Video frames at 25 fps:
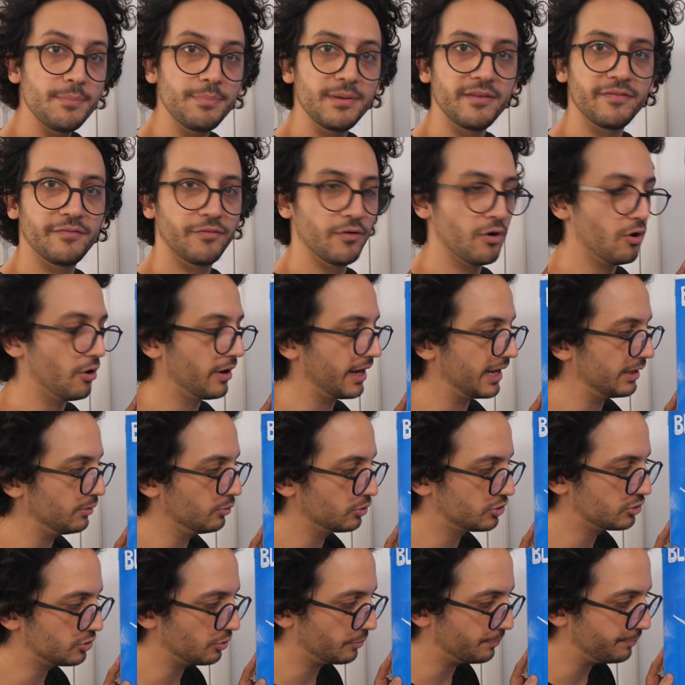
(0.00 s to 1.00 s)
before and
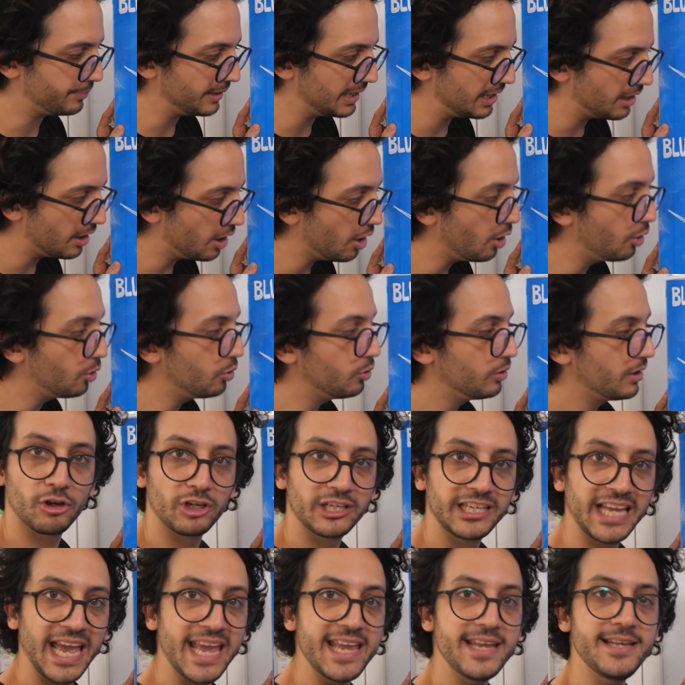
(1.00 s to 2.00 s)
also below the
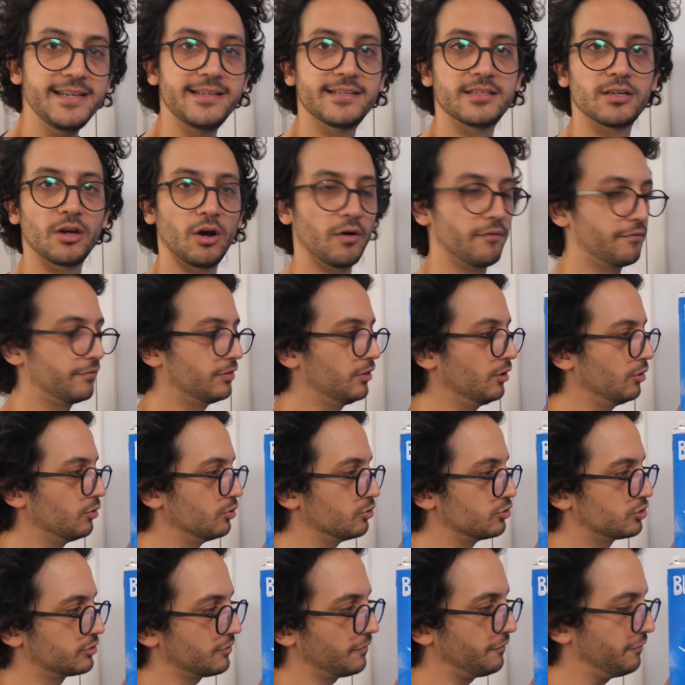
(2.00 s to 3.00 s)
gate of
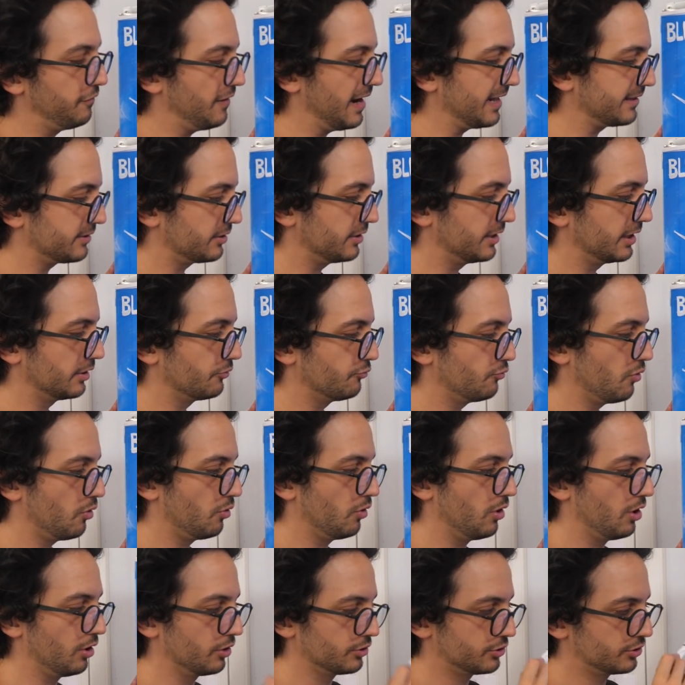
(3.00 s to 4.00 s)
those flattening
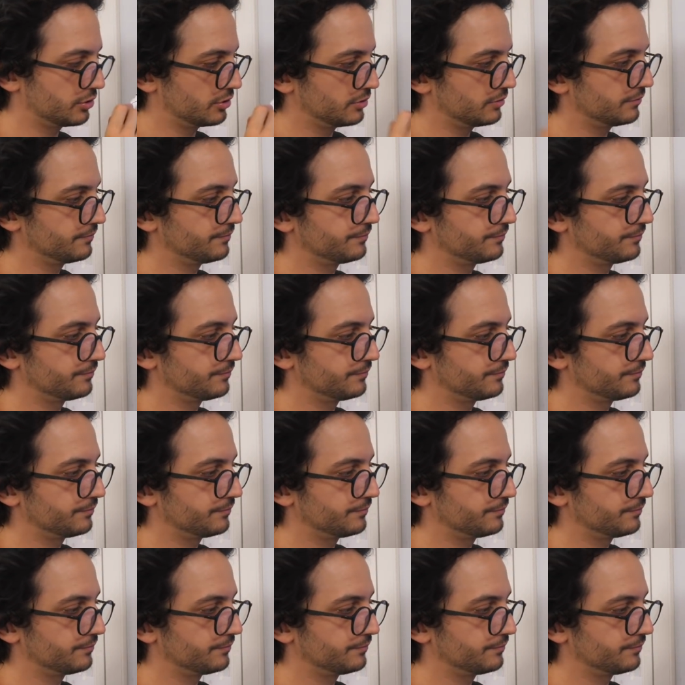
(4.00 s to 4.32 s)
rollers.